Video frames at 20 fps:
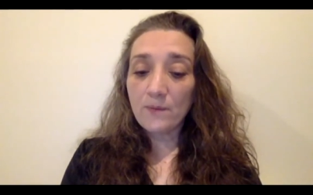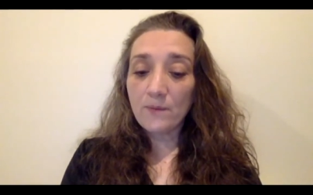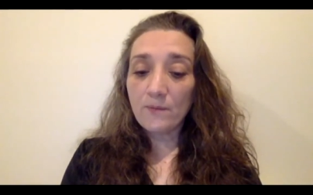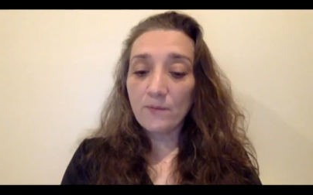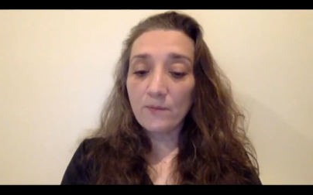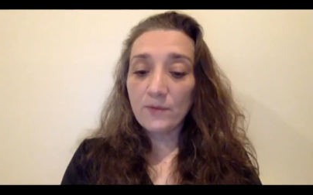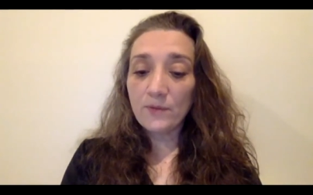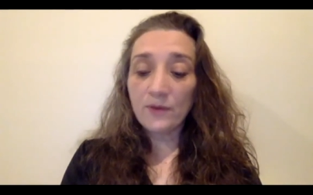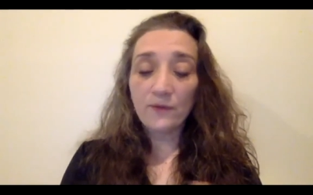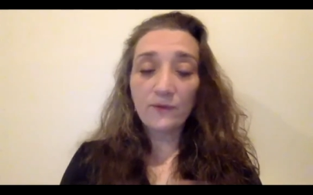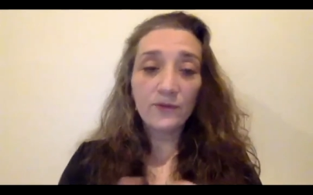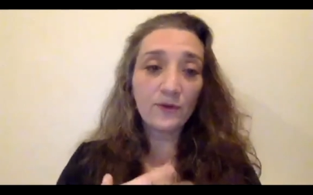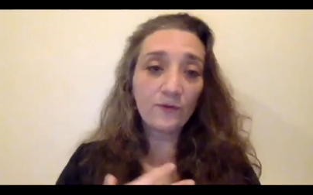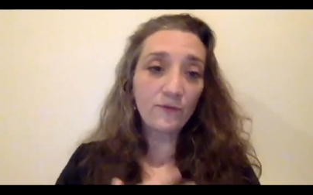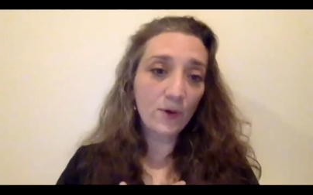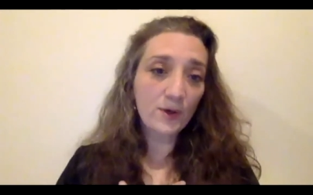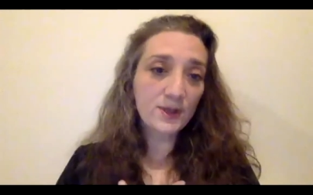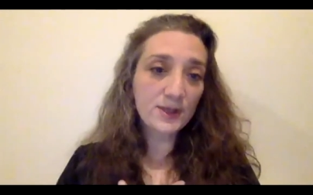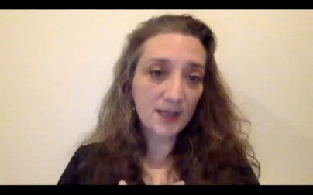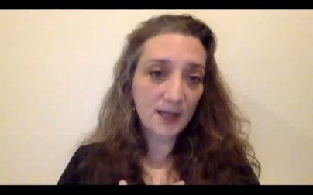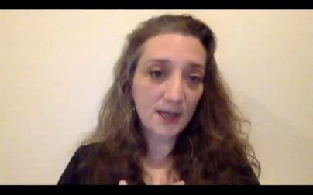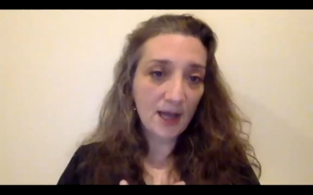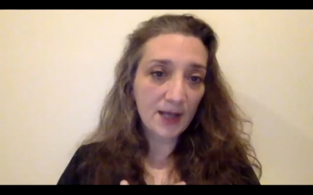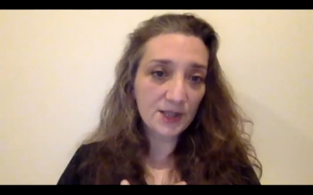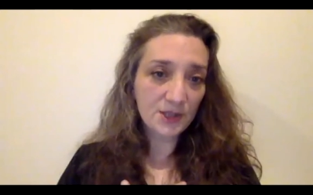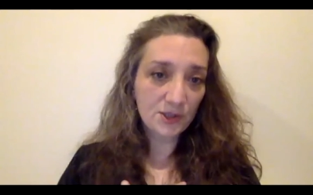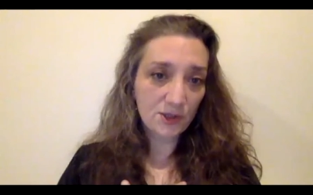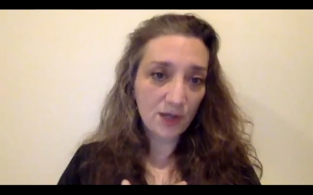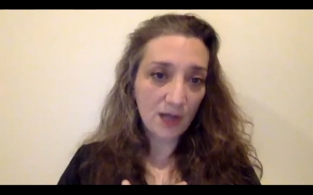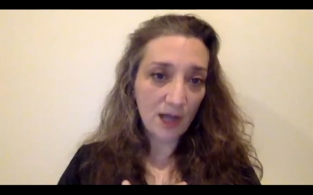the, the folks that I,
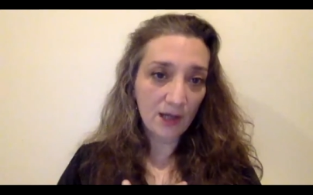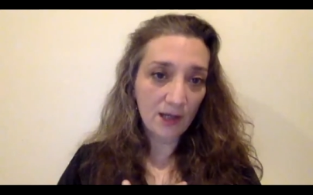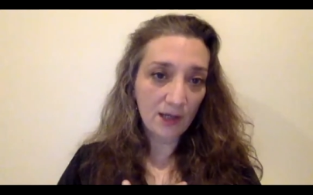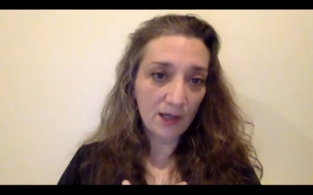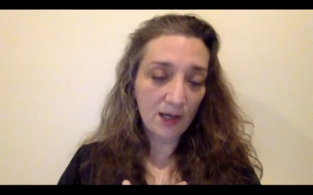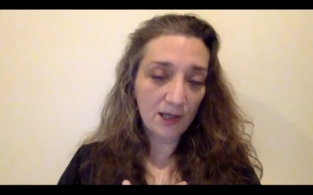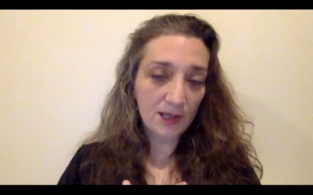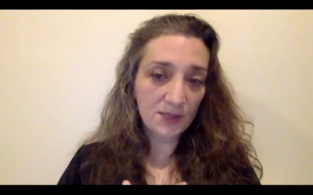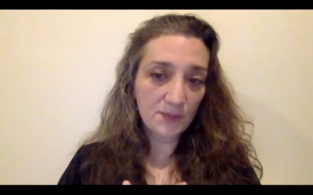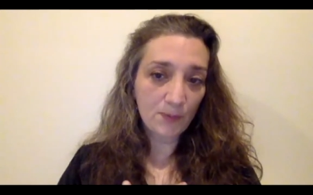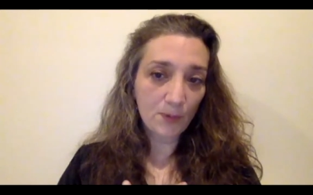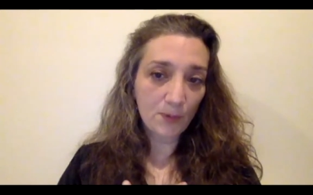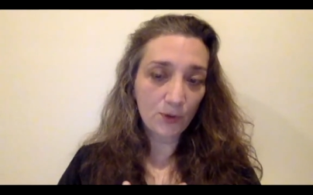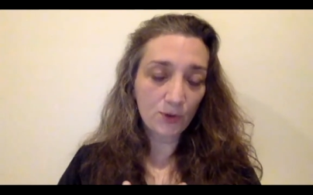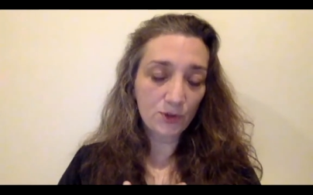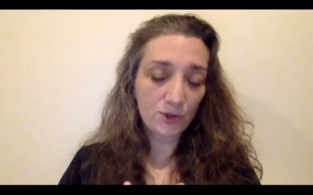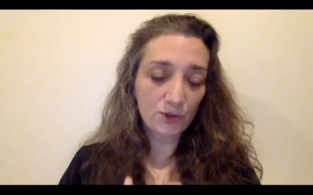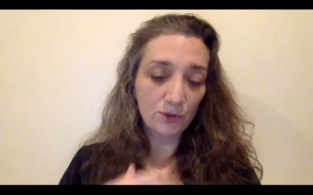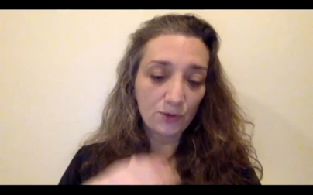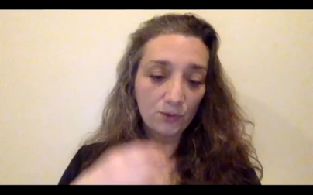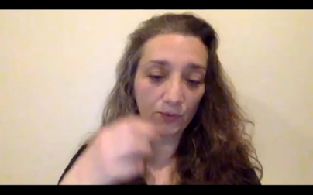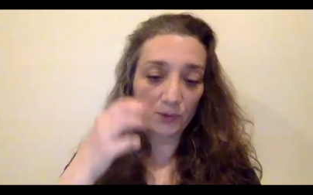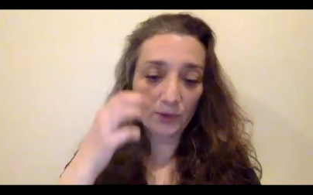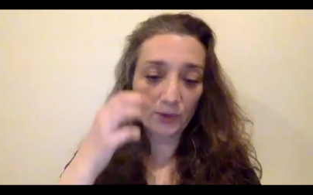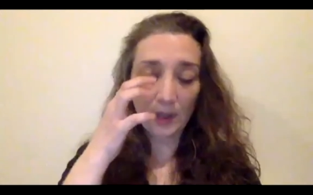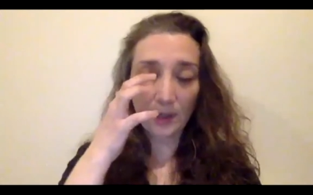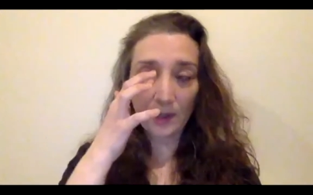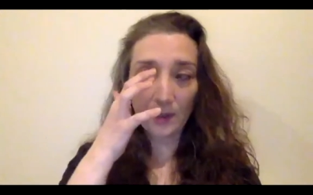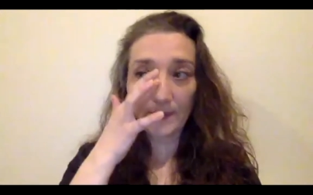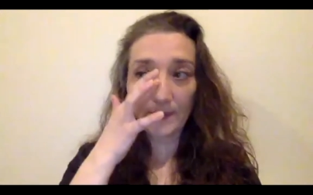I, I spoke to,
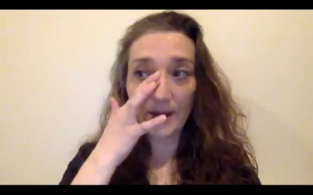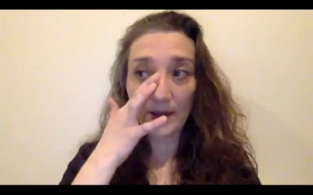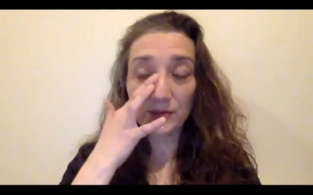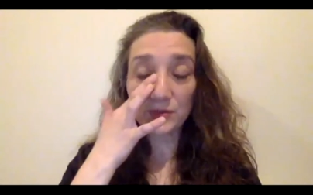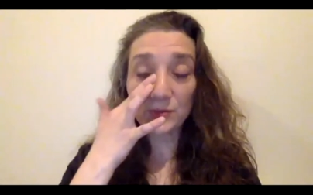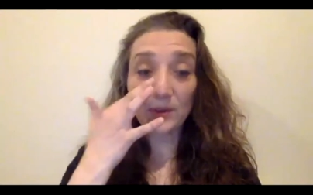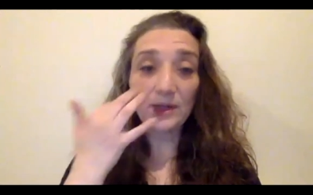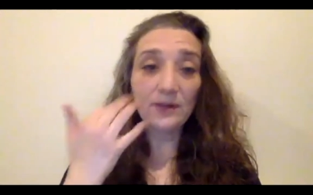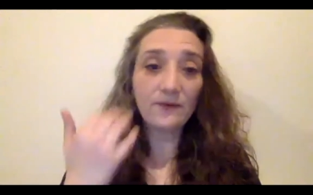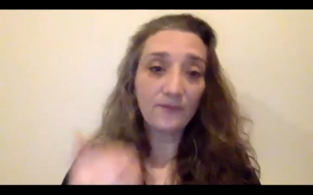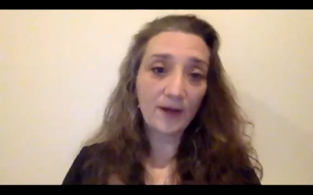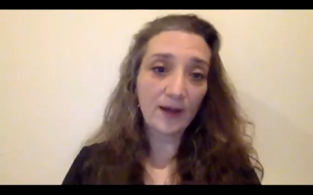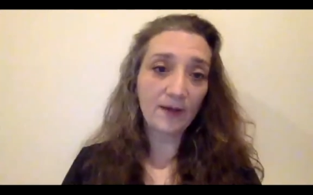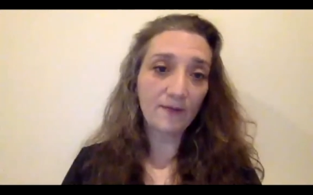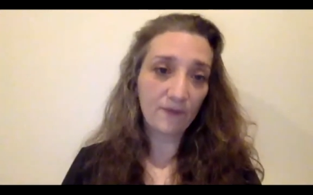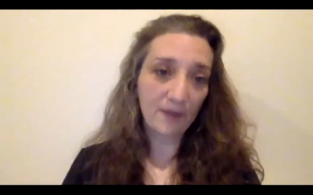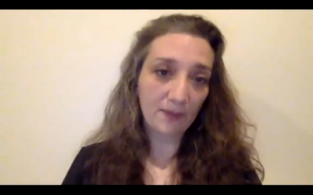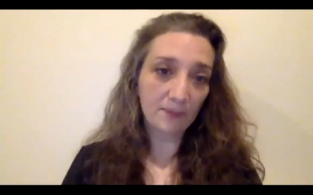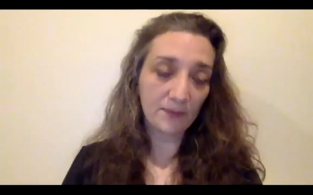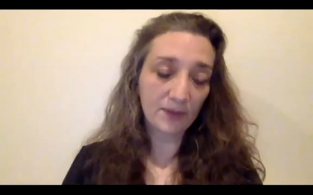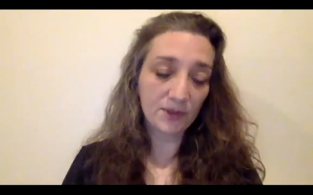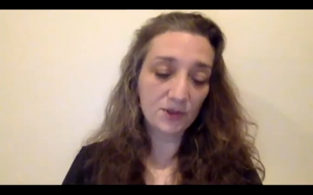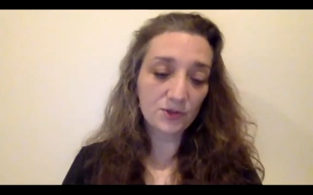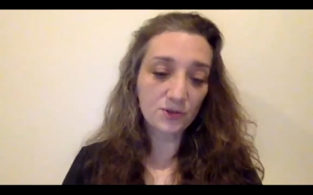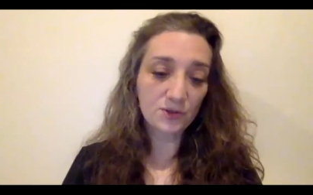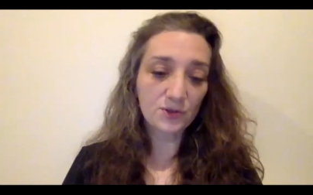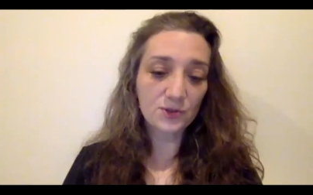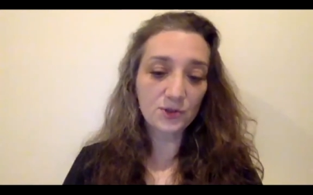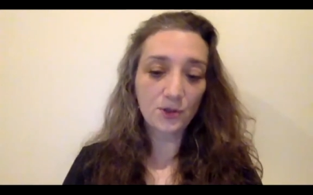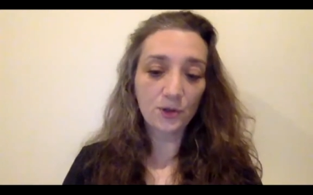about 25 families
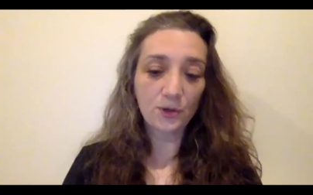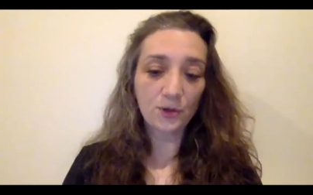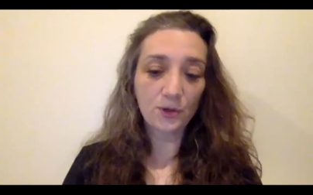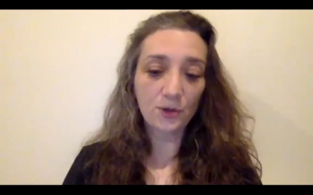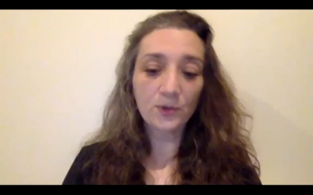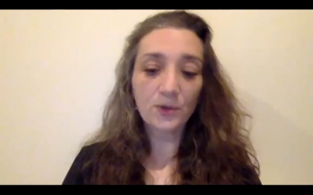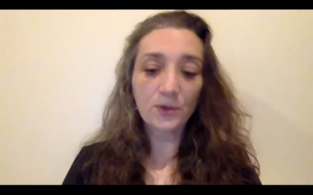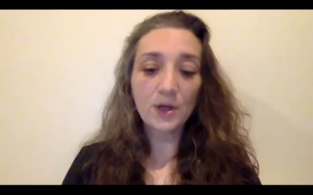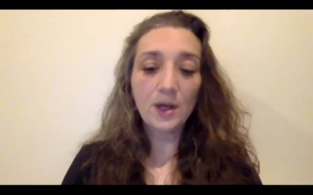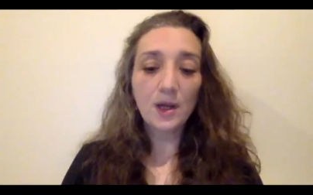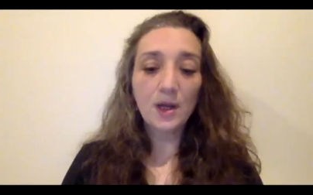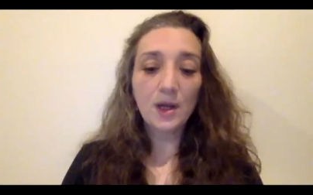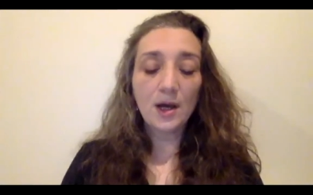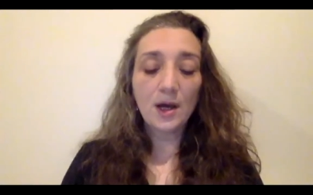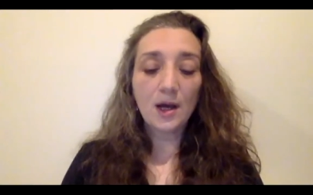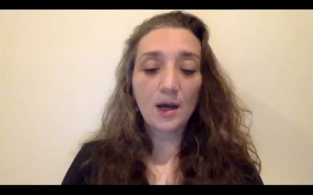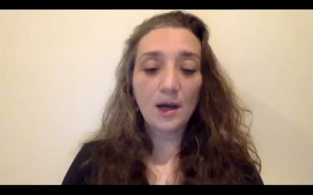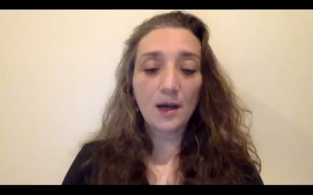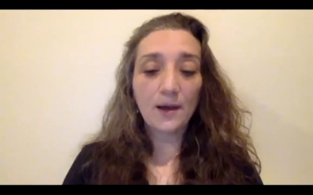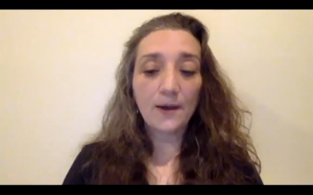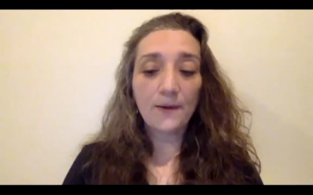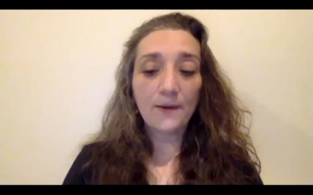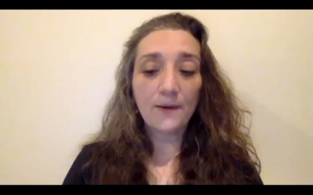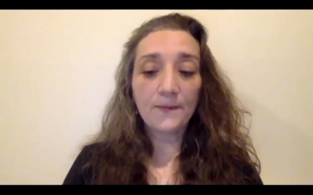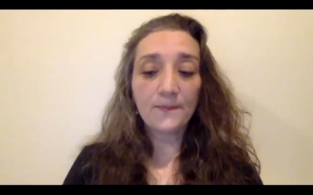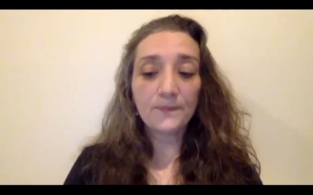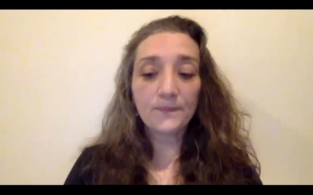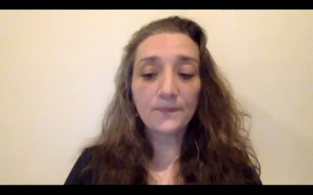or so, um,